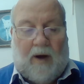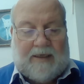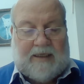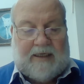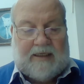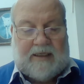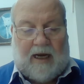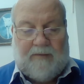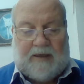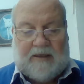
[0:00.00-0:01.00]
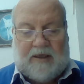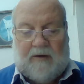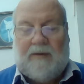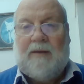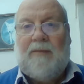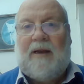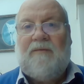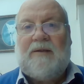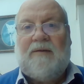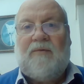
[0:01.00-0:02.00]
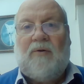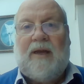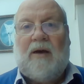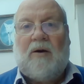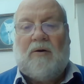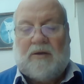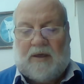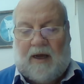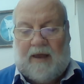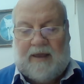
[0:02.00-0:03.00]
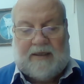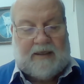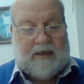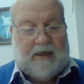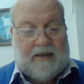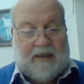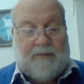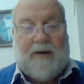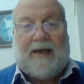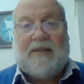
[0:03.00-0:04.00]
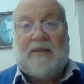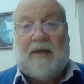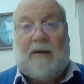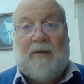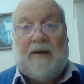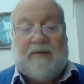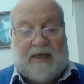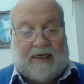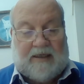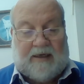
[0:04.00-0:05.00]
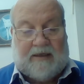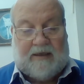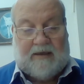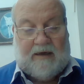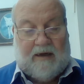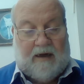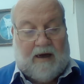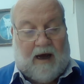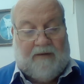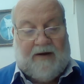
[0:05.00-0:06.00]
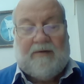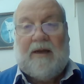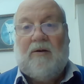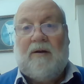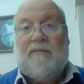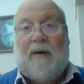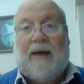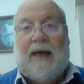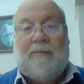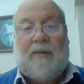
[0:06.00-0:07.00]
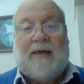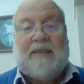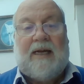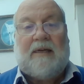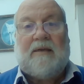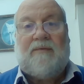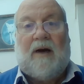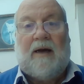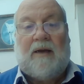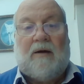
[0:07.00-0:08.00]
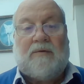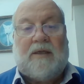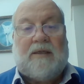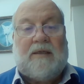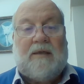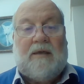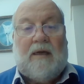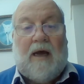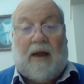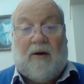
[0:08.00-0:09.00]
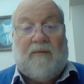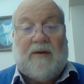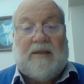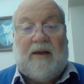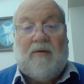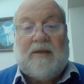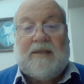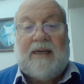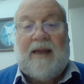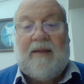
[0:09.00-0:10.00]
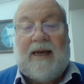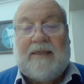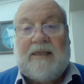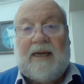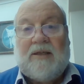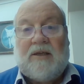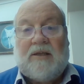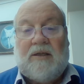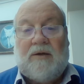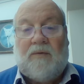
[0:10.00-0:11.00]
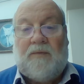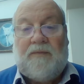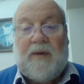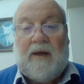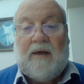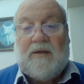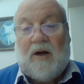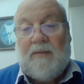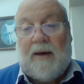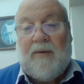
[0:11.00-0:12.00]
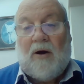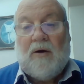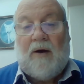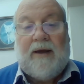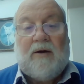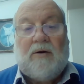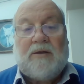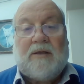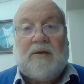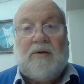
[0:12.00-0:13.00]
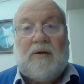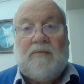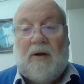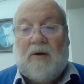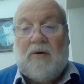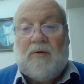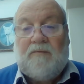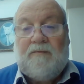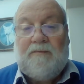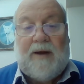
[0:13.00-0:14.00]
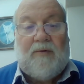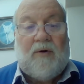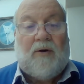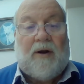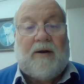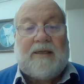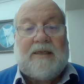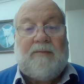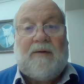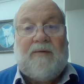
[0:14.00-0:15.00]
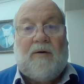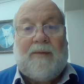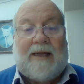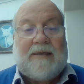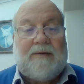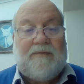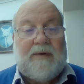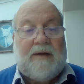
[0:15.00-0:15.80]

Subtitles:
Whilst it is time consuming, the benefit of running a course like this to the patient I believe is excellent. I found it good at my stage of diagnosis, and obviously others did at their stages too. So maybe ongoing courses could be run on a similar format.